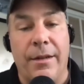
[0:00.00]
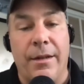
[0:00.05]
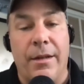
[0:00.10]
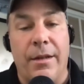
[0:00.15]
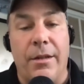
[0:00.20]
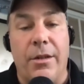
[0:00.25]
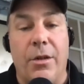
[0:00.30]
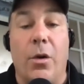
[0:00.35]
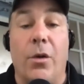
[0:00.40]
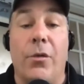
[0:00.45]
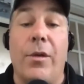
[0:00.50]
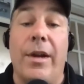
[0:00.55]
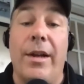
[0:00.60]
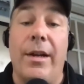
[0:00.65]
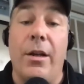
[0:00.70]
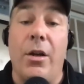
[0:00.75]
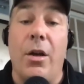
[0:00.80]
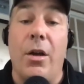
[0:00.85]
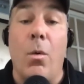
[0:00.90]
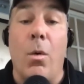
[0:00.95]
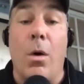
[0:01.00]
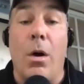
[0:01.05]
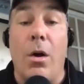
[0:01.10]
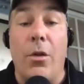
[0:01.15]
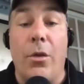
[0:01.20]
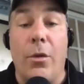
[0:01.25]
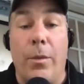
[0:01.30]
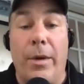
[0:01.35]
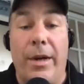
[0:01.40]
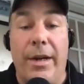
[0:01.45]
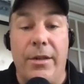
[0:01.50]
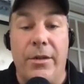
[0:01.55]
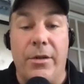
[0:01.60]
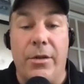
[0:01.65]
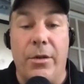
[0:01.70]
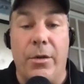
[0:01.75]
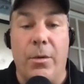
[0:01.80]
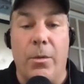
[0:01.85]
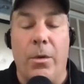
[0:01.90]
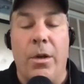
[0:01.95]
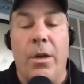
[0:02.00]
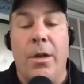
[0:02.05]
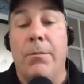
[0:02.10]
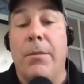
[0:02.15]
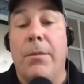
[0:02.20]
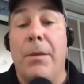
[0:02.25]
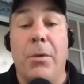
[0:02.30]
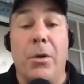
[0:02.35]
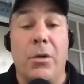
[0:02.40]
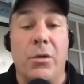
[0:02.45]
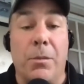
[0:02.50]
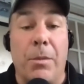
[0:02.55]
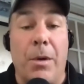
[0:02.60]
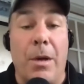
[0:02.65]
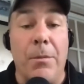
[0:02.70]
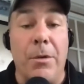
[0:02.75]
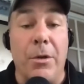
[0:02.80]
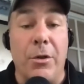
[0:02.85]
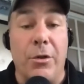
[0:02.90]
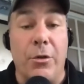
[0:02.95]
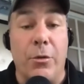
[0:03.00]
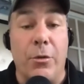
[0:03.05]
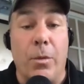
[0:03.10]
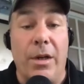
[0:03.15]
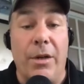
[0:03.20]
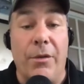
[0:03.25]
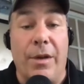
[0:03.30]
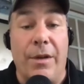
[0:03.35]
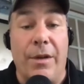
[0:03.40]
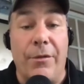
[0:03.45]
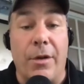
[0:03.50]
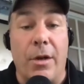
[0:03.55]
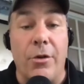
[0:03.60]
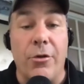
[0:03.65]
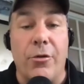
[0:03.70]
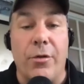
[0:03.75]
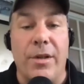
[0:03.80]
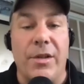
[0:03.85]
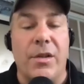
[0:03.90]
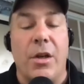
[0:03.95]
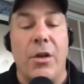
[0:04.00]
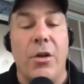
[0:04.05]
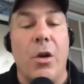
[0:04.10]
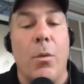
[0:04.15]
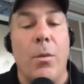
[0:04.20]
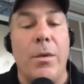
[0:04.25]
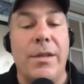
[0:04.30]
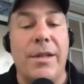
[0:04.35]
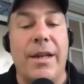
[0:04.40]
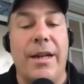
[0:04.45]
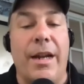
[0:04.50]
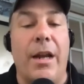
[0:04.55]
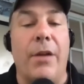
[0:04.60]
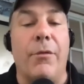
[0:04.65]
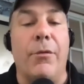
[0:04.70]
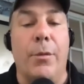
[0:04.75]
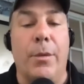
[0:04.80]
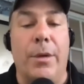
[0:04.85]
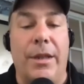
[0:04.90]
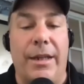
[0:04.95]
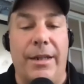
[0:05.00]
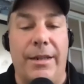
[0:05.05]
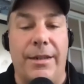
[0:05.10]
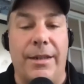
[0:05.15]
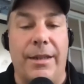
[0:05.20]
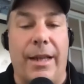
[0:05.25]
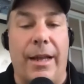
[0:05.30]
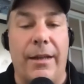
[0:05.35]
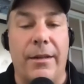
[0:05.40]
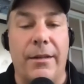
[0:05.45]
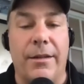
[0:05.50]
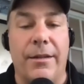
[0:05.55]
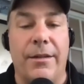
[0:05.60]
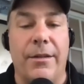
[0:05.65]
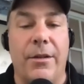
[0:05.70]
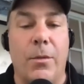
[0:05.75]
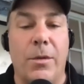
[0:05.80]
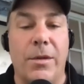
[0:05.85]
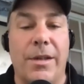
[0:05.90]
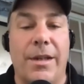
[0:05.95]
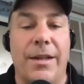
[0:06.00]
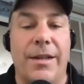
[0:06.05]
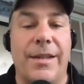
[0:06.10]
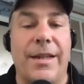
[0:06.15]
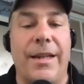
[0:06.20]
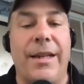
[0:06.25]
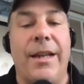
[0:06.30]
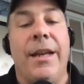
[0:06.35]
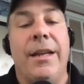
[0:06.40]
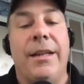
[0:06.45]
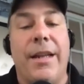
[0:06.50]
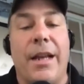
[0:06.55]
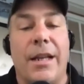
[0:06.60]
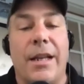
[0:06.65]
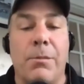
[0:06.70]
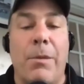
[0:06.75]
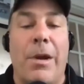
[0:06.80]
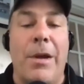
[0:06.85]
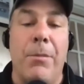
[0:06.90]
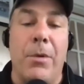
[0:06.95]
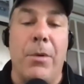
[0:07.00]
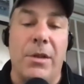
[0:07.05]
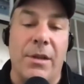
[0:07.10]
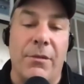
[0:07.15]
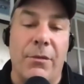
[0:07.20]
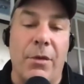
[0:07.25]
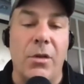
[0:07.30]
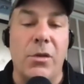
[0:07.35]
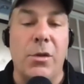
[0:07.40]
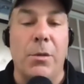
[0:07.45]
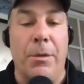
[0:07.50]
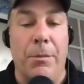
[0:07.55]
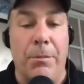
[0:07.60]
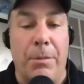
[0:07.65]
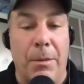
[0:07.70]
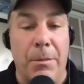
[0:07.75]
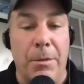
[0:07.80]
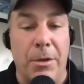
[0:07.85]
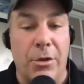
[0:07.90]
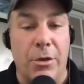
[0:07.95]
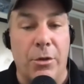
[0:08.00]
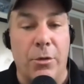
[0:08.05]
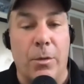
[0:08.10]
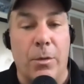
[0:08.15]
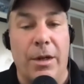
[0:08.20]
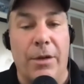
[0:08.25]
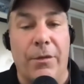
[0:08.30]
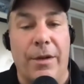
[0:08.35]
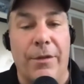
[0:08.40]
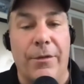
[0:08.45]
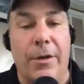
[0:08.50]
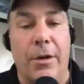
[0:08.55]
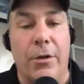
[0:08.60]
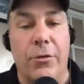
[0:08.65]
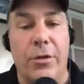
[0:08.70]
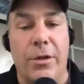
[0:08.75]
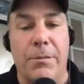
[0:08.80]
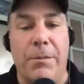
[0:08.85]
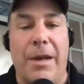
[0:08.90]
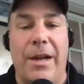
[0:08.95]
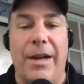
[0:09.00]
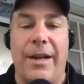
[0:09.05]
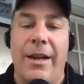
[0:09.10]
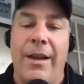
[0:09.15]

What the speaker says: If I go all the way to my books are published in 25 countries, no one's going to ever relate to that. No one's going to say, "Yes, my books have also been published in 25 countries, Matt.